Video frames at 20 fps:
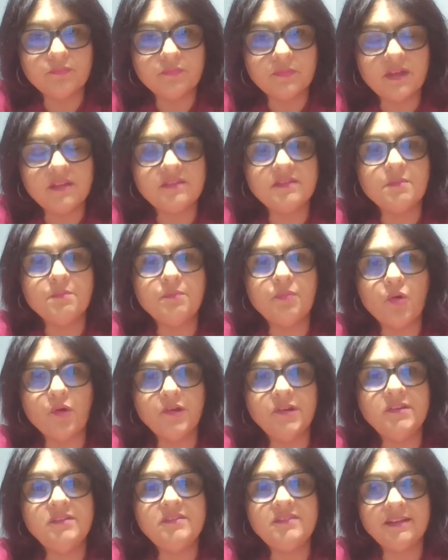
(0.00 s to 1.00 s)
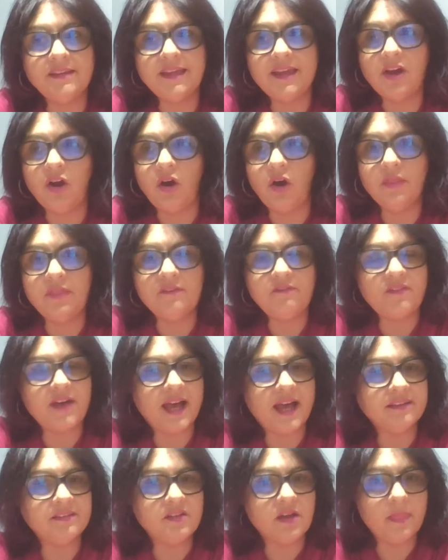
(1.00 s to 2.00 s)
It's important to lay all the
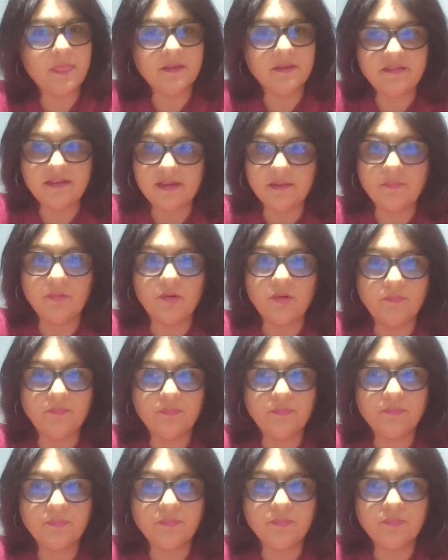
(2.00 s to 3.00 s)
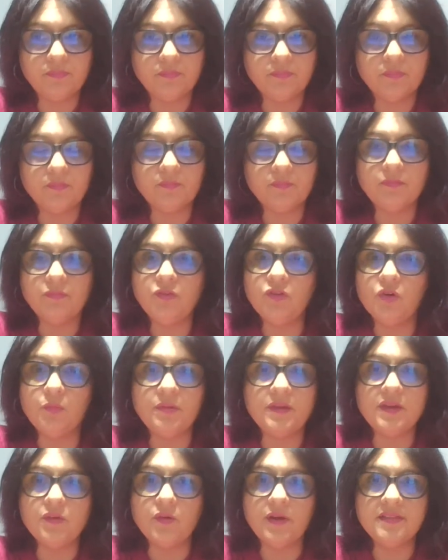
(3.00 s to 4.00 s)
facts on the table.
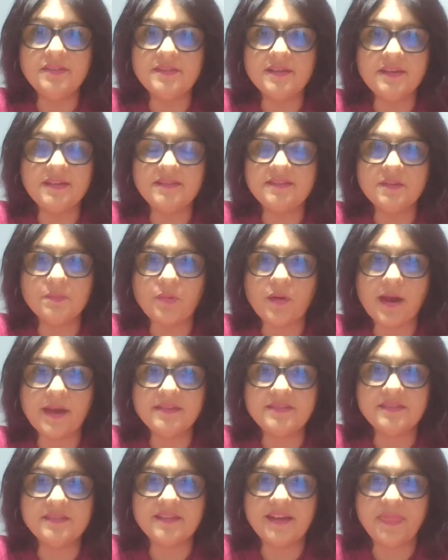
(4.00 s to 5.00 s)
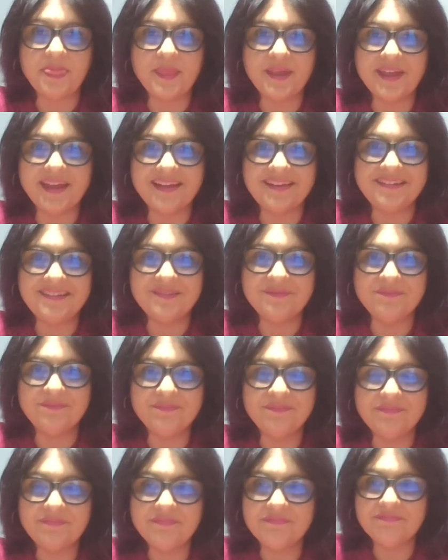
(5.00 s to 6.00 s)
Nobody wants any surprises at the end,
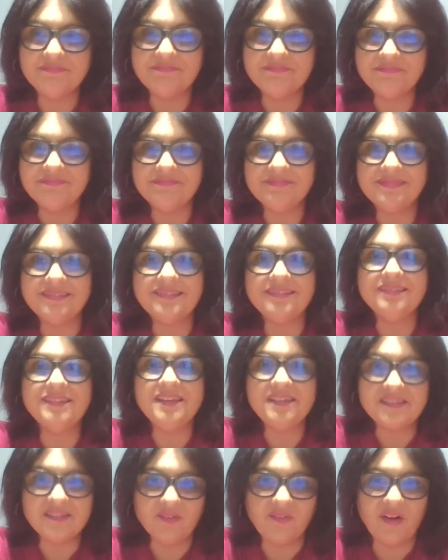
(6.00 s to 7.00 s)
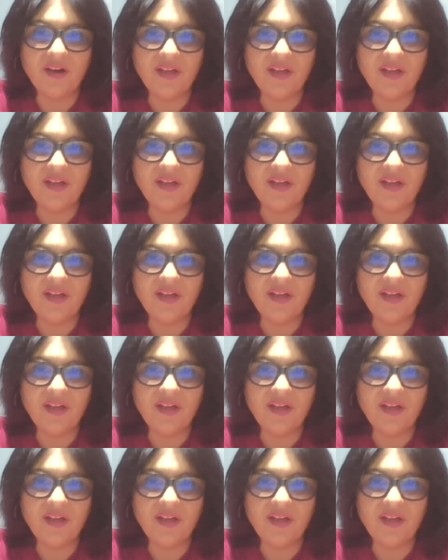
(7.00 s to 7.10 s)
least of